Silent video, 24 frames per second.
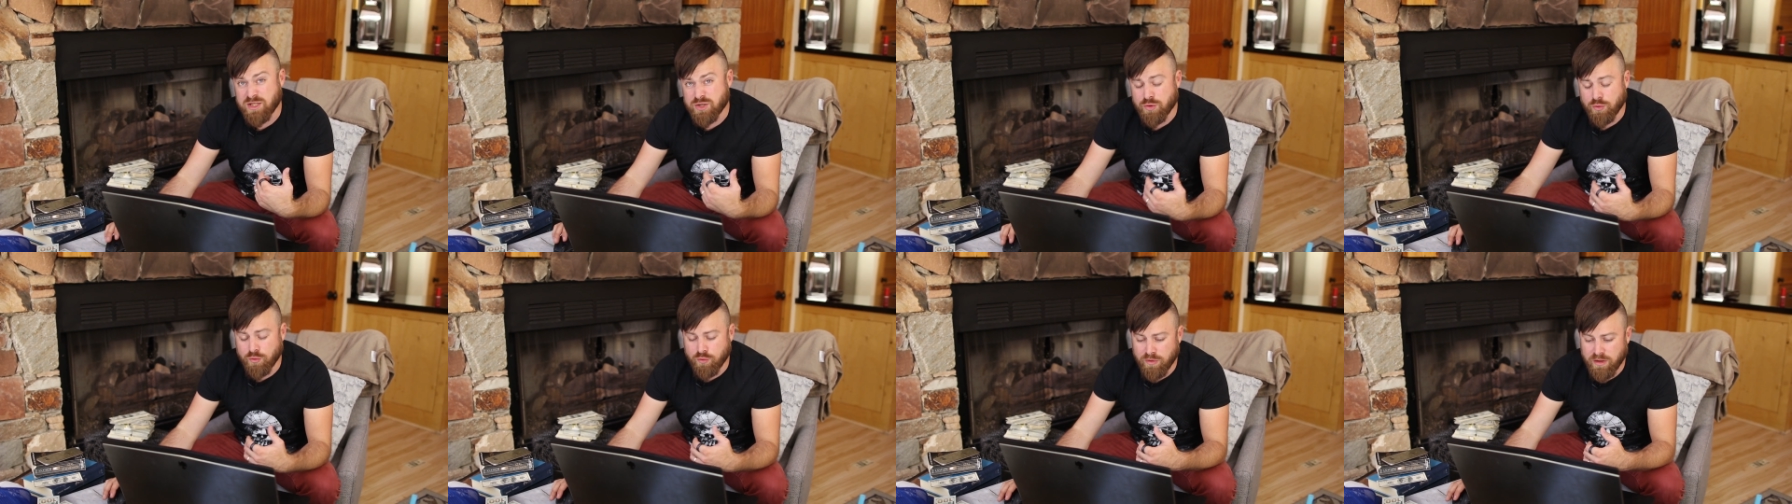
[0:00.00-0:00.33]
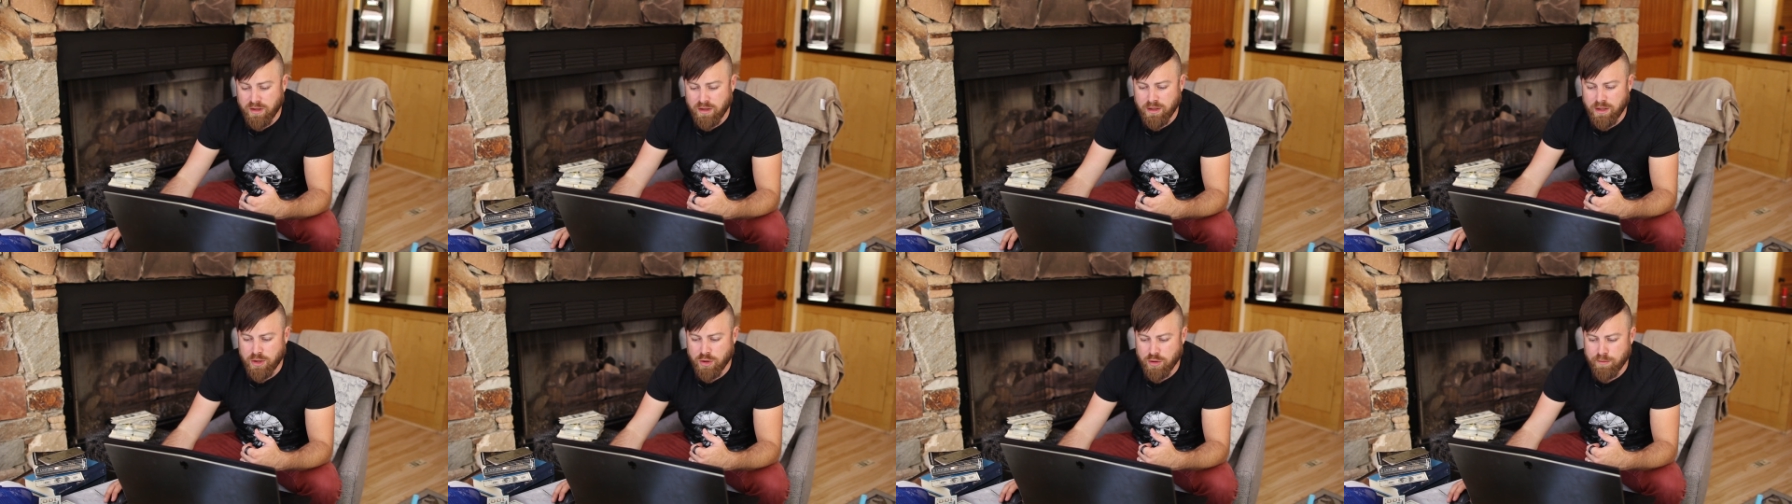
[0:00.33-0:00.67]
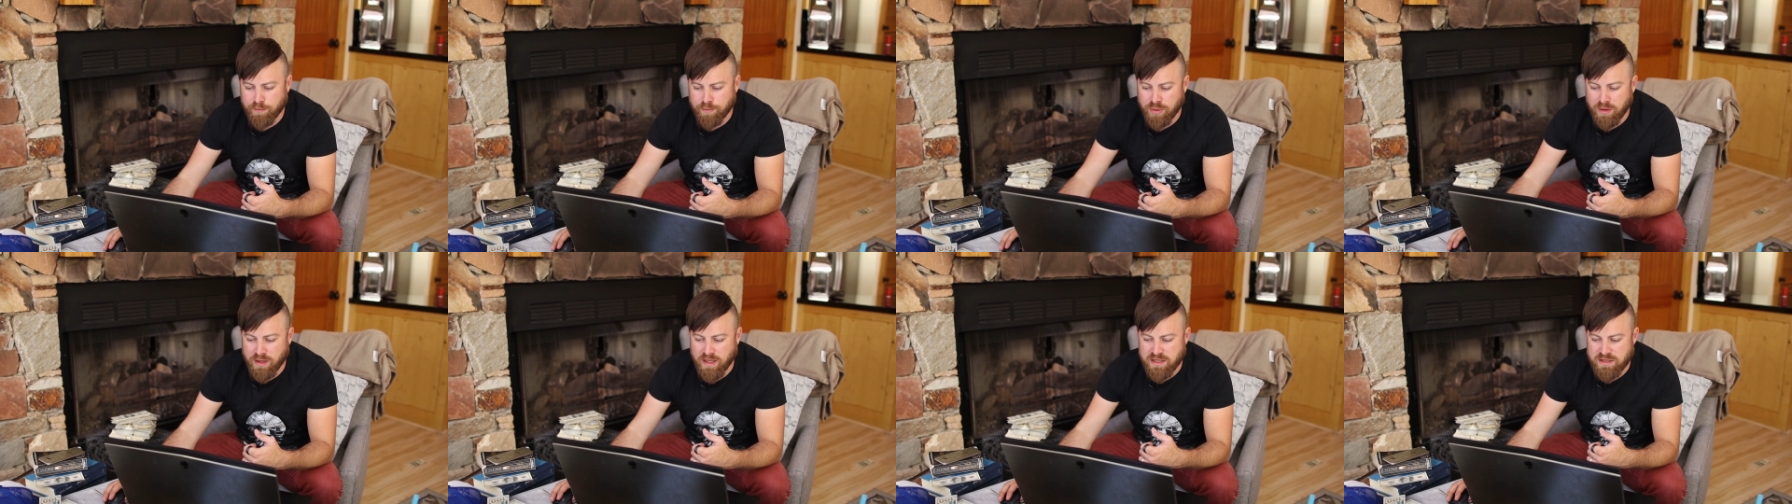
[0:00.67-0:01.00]
is a really
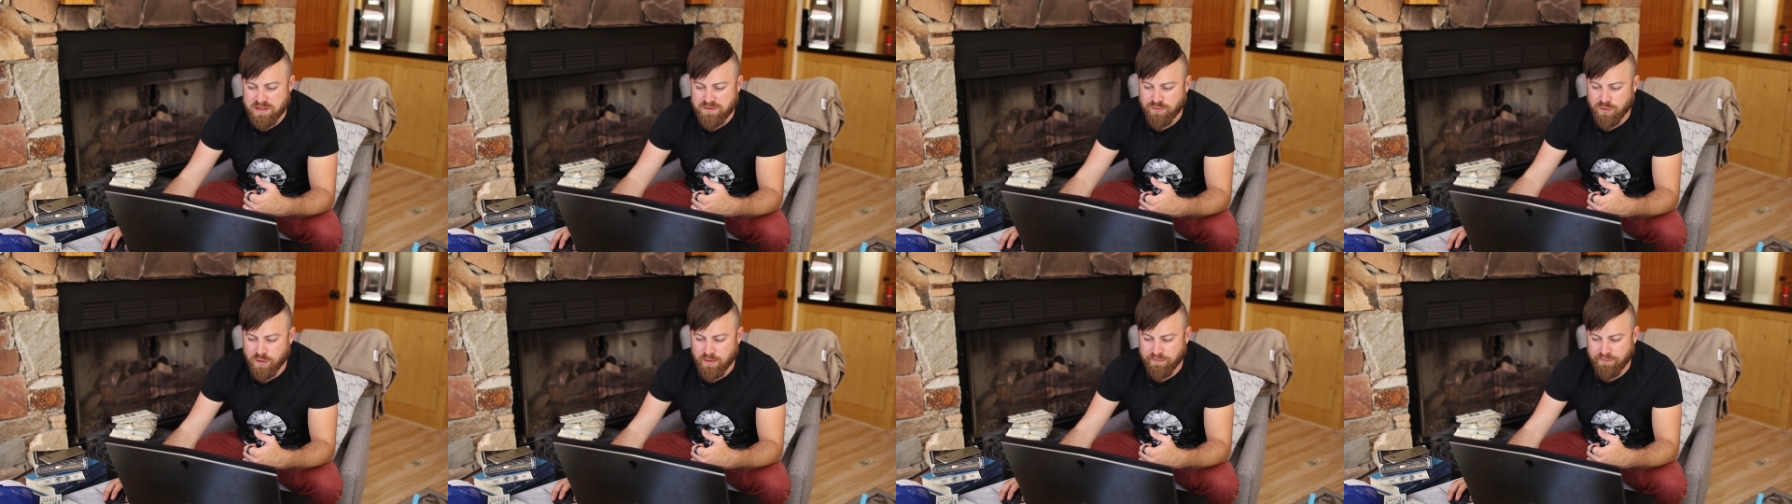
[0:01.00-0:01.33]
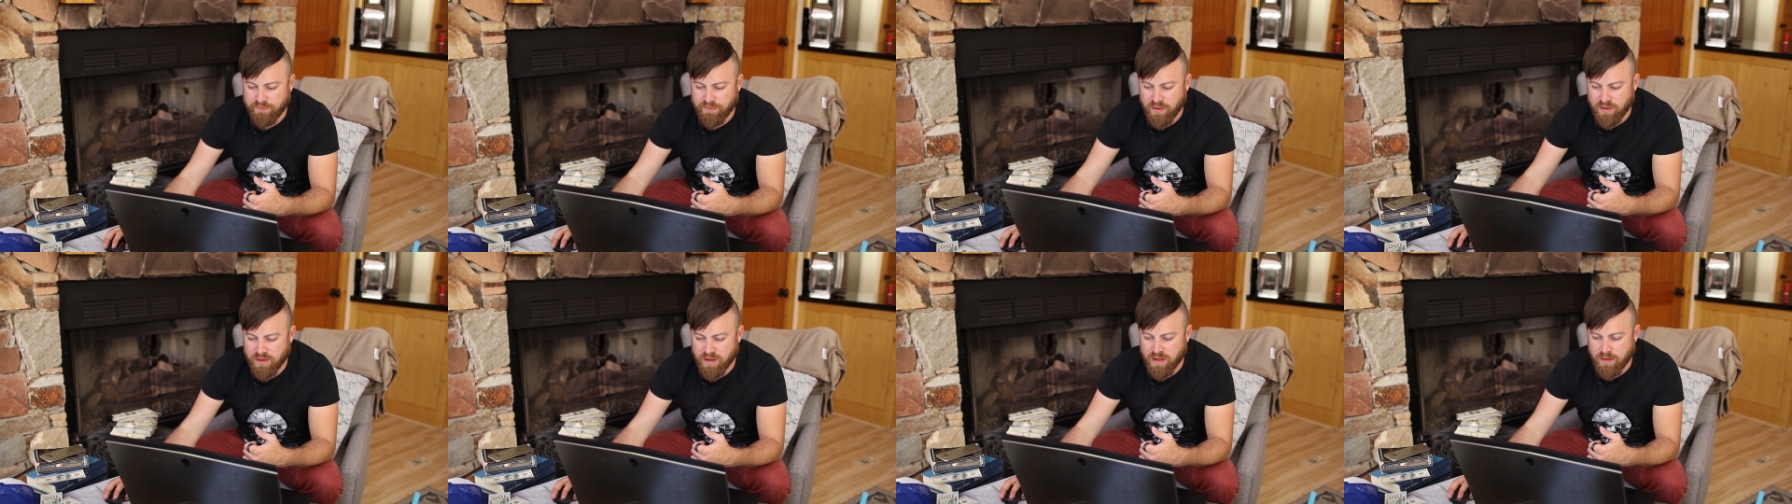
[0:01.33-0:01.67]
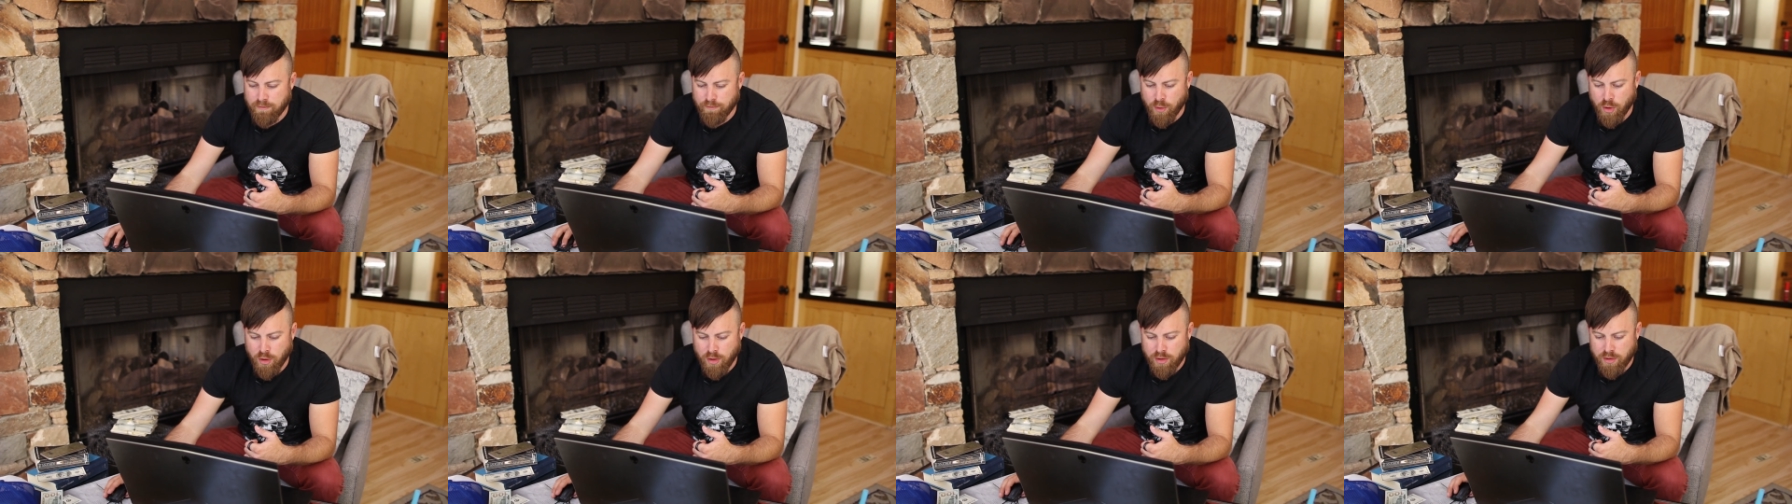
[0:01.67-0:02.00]
good place for an
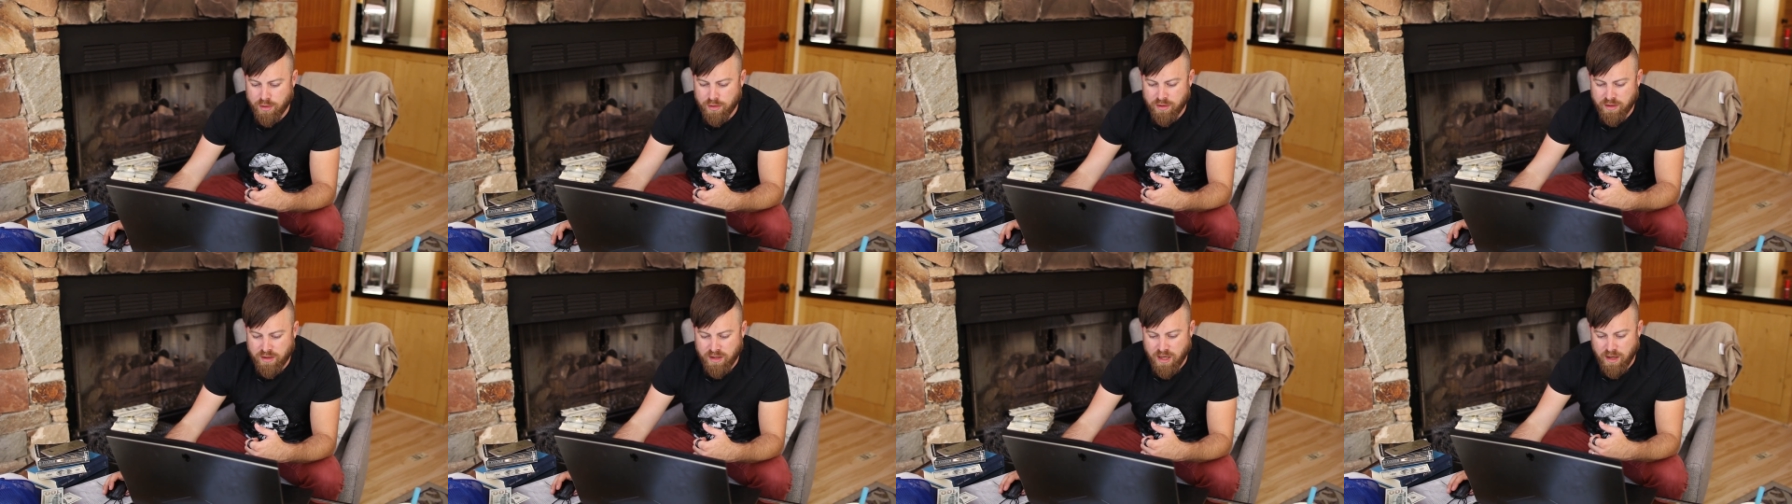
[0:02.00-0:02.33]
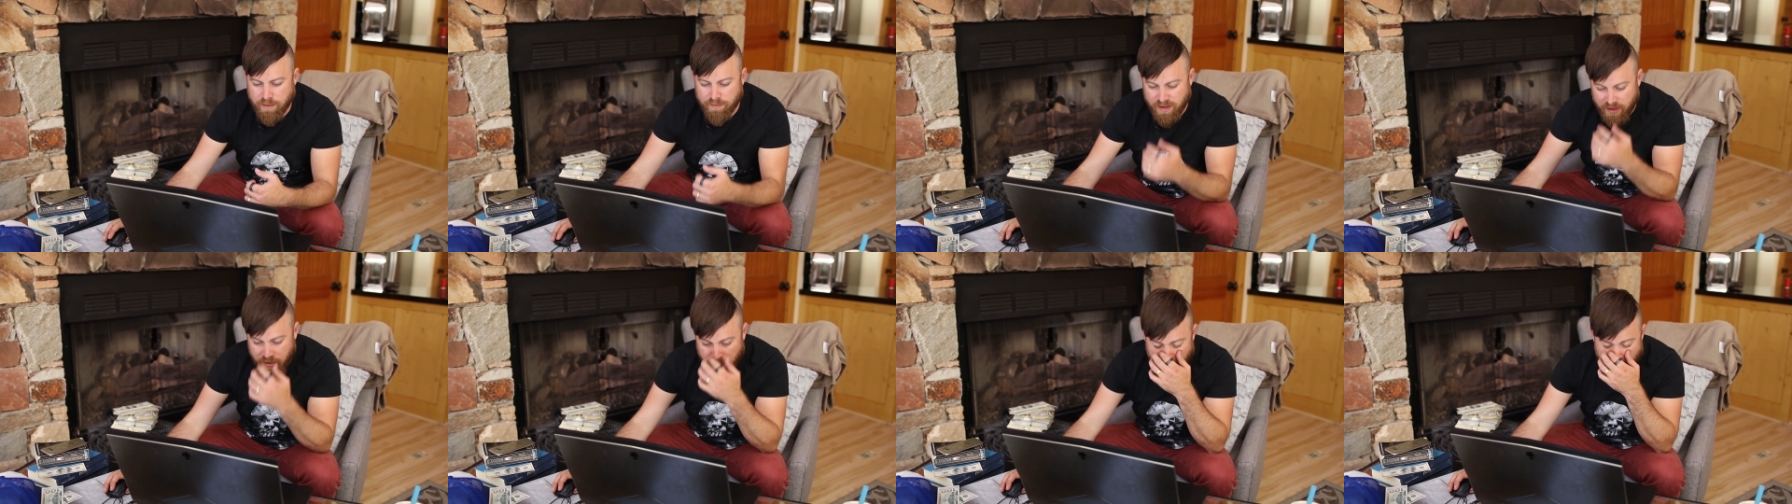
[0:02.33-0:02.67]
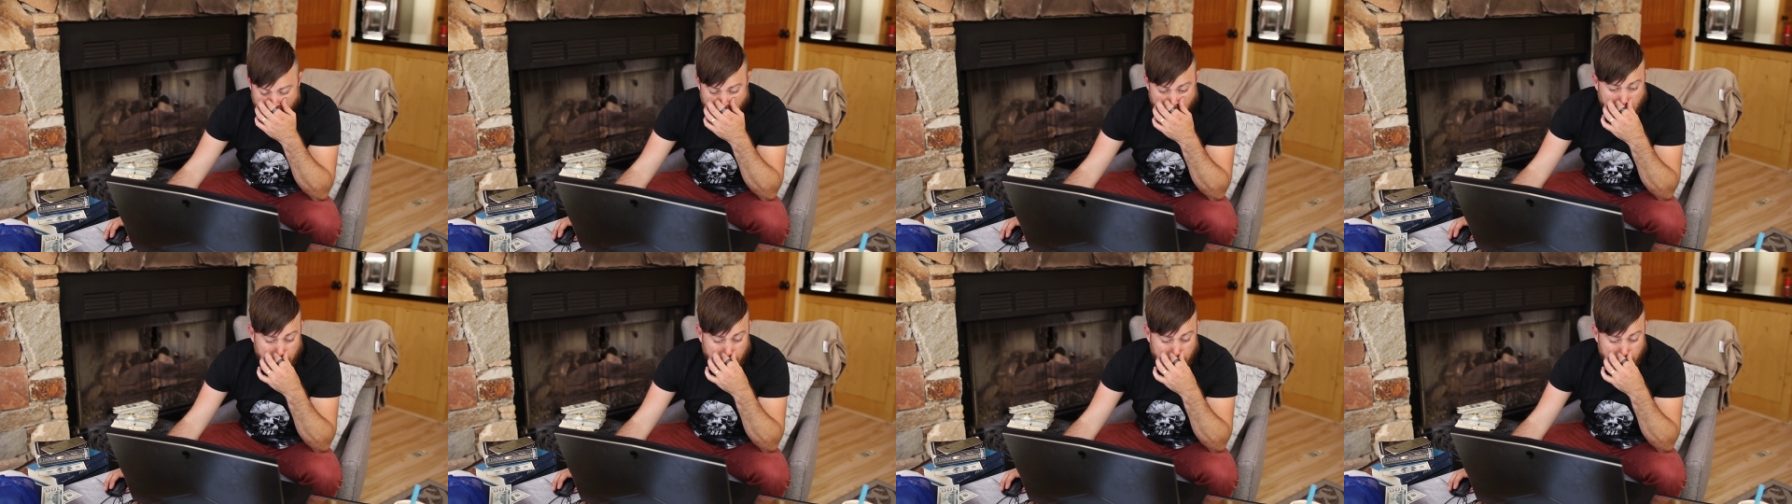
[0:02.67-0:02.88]
affiliate marketer to come in,